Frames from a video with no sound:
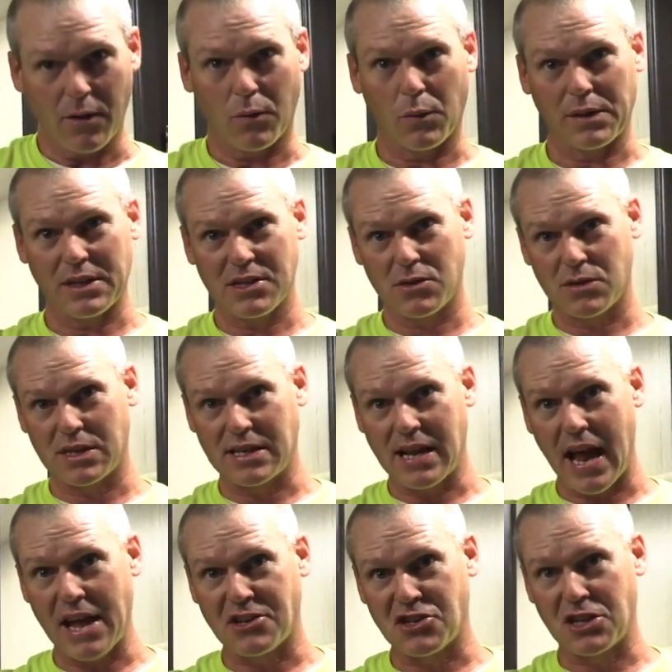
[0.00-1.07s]
When this was
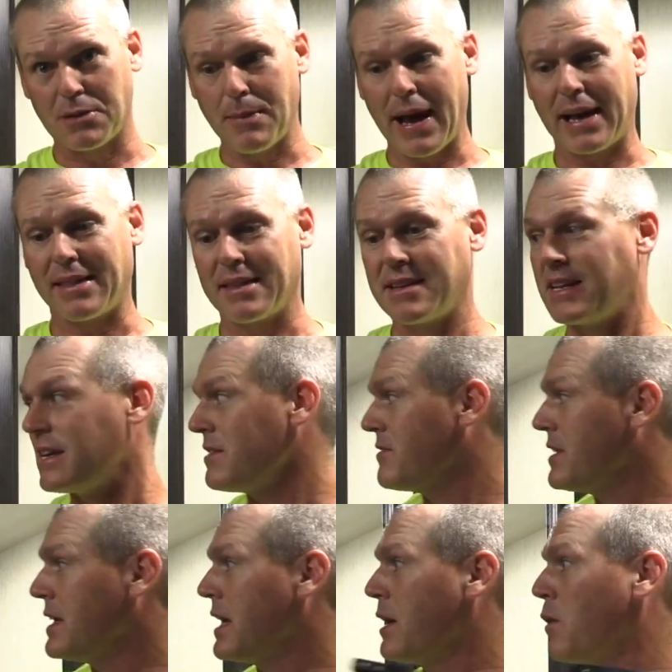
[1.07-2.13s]
attached to the back of the
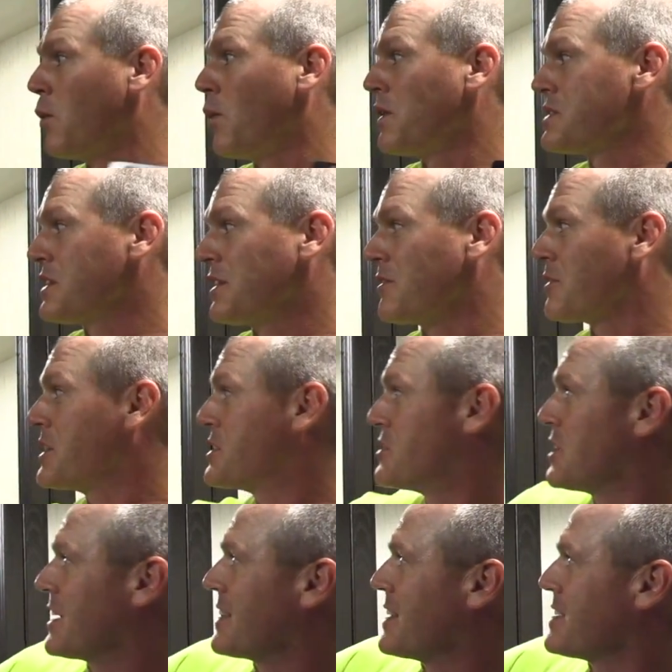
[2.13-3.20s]
TV, it wasn't
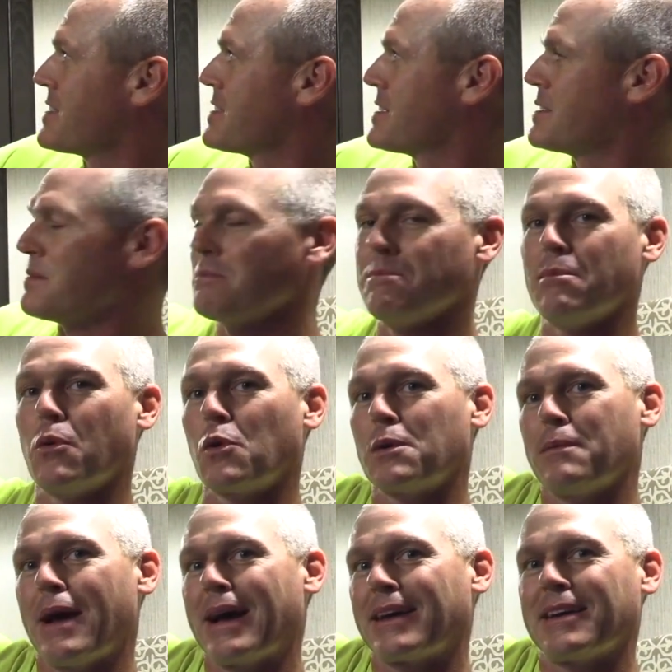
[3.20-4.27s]
reaching this
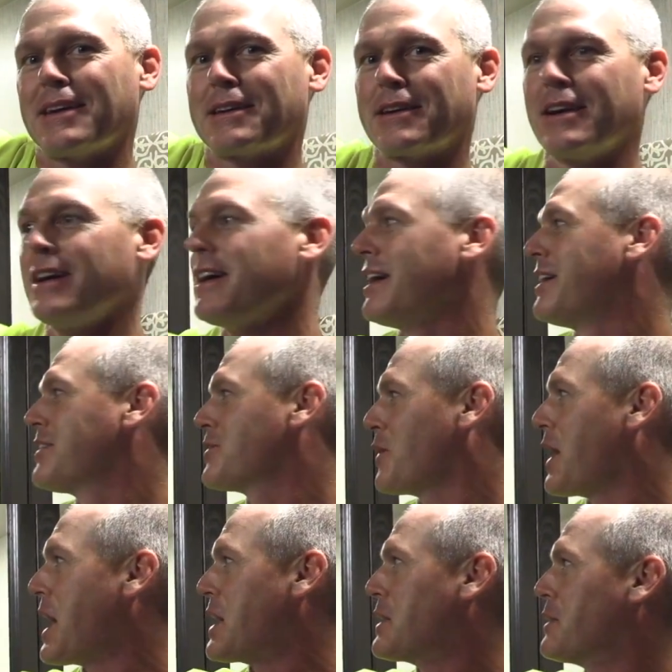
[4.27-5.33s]
board back here. So
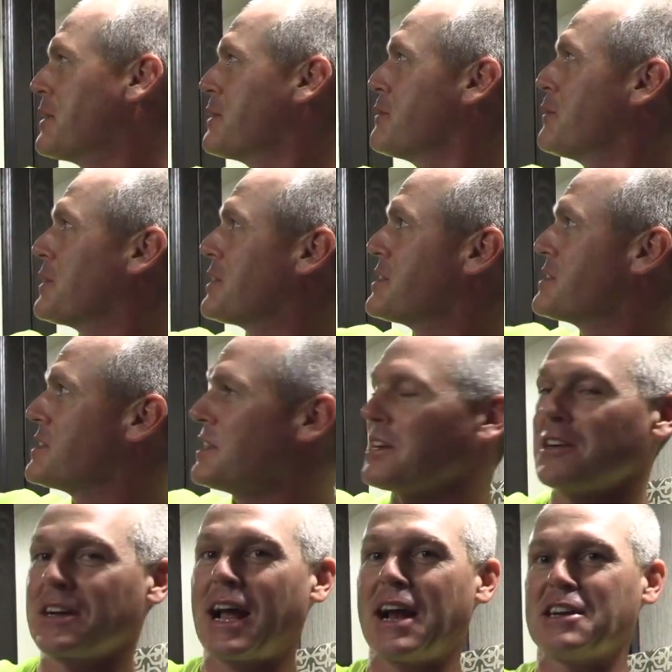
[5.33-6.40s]
I had to put this in
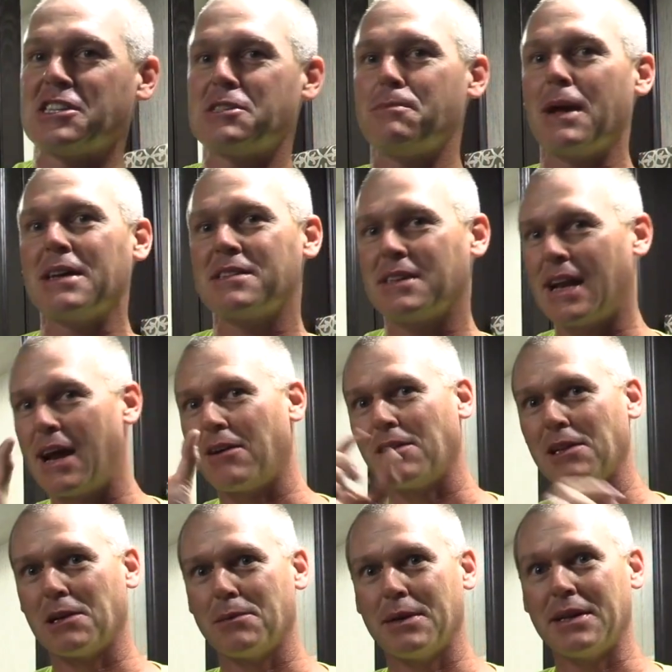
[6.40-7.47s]
here to kind of space it out a
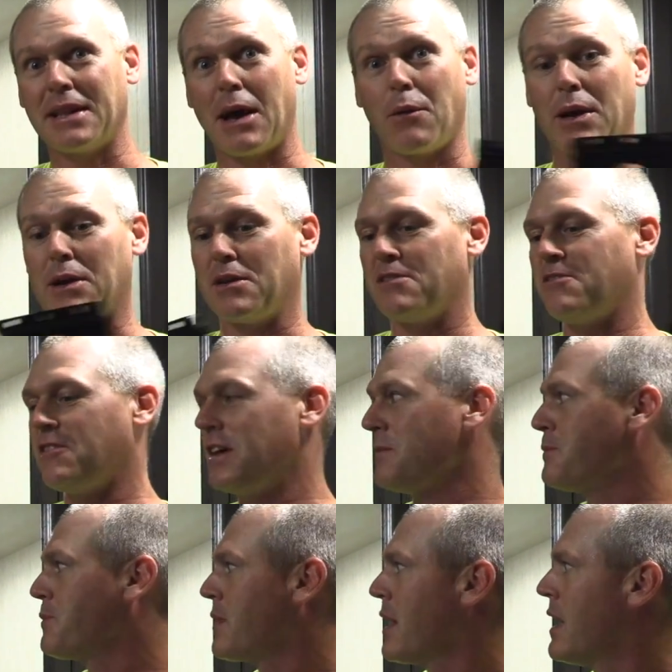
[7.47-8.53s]
little bit, that way it would fit.
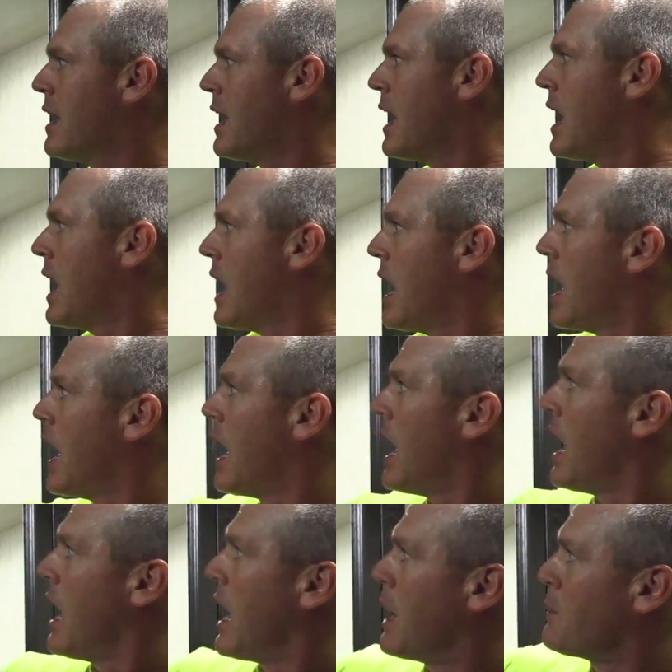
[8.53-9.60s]

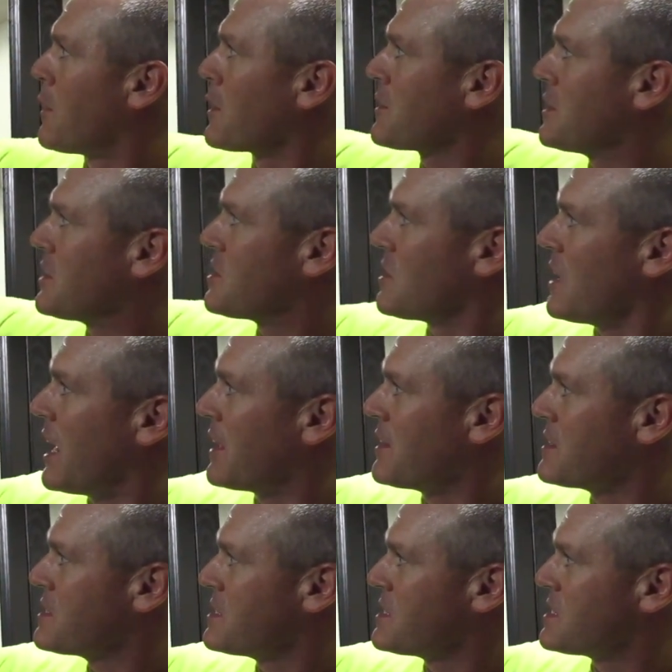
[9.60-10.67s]
I marked this line,
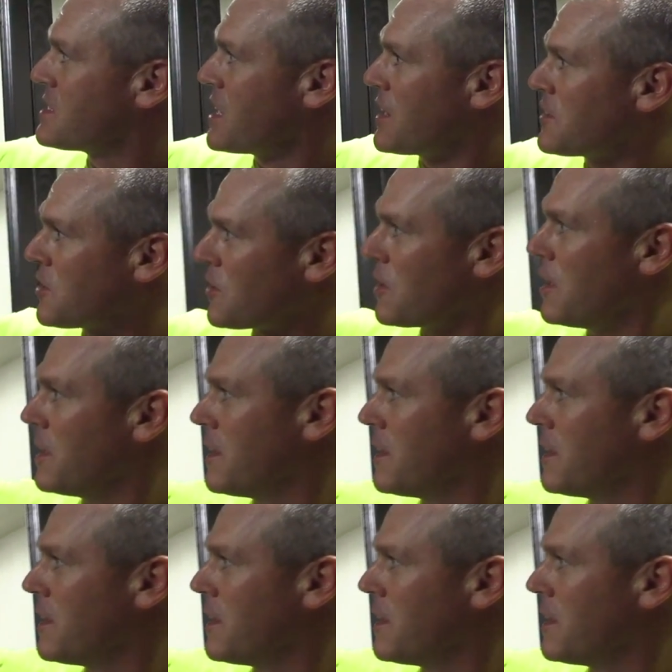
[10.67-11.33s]
this is center,